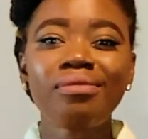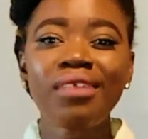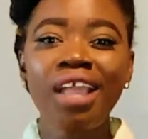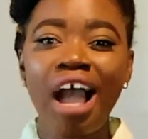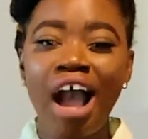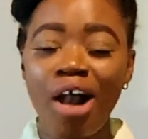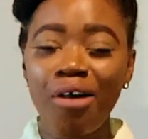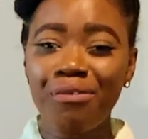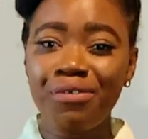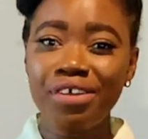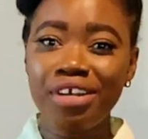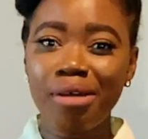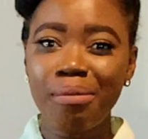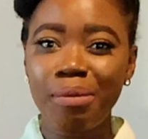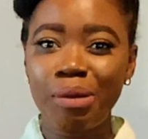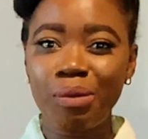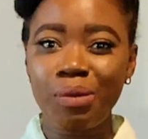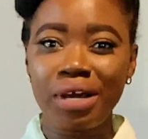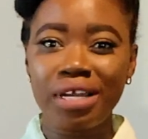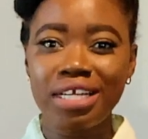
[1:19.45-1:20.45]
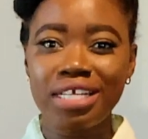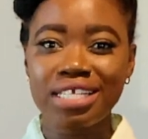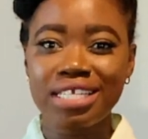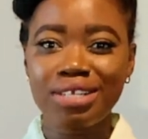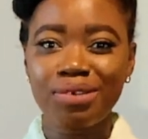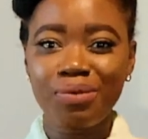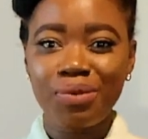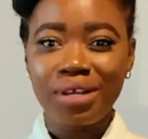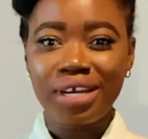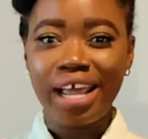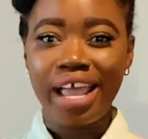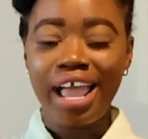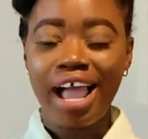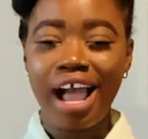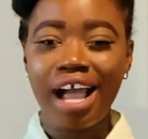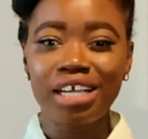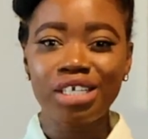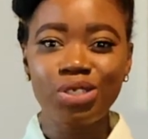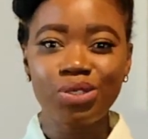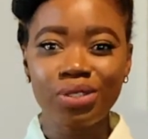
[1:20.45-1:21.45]
outfit number one is the one I
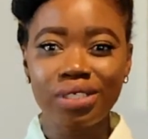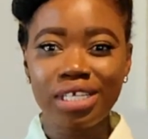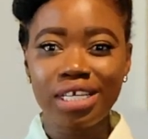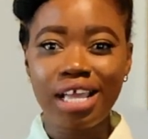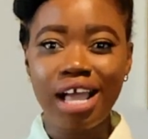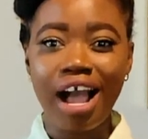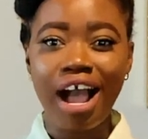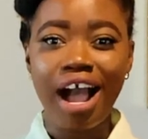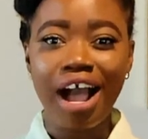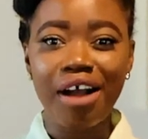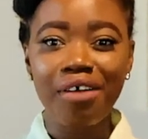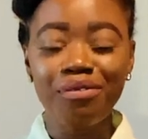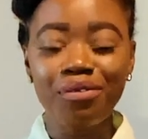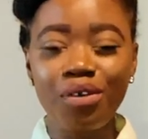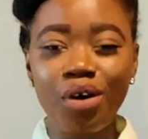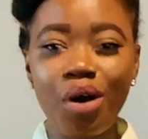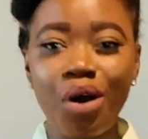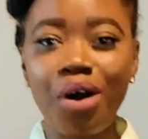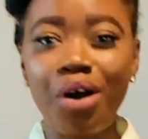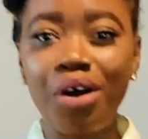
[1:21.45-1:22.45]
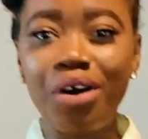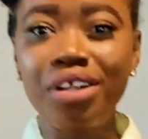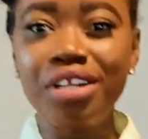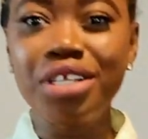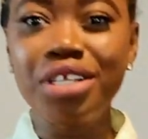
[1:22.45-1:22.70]
actually have on.